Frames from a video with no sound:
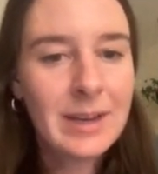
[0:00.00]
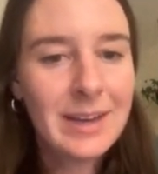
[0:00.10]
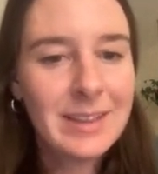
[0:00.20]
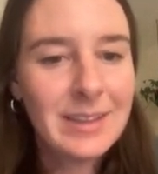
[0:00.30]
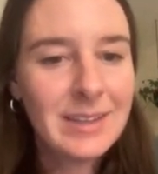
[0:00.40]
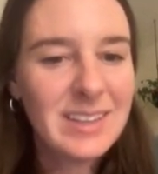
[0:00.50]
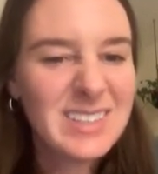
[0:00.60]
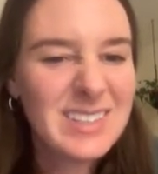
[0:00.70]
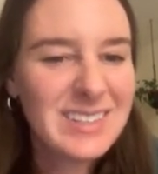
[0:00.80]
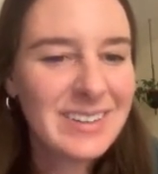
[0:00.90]
And
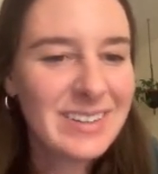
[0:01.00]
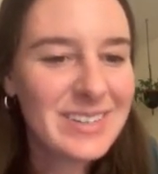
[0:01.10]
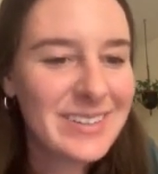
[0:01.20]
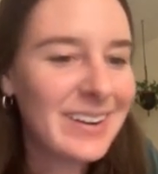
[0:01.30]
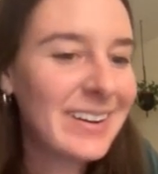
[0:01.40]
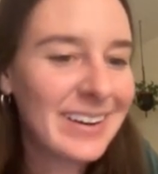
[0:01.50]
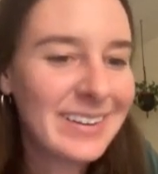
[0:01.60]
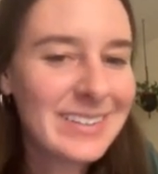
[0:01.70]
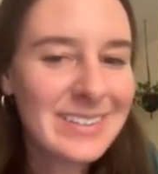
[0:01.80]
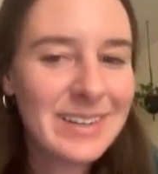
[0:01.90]
this is a little
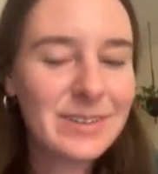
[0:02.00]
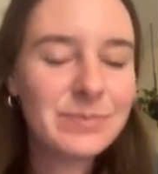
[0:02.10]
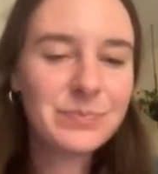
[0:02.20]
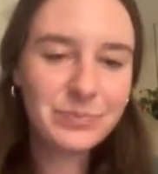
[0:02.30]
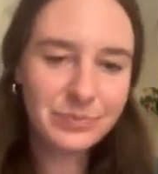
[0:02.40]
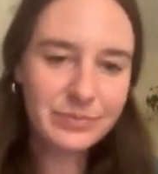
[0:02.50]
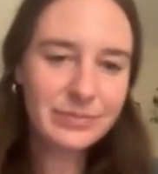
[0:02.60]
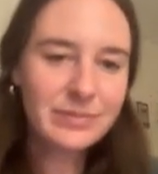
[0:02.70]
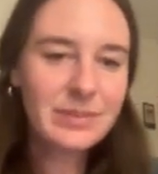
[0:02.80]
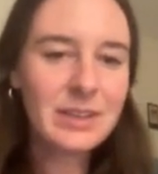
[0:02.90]
stronger. So
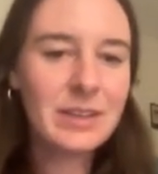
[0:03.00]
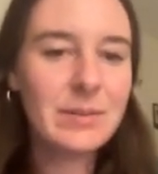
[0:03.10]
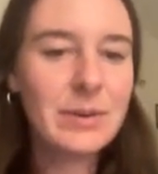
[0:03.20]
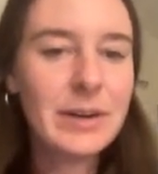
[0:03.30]
the more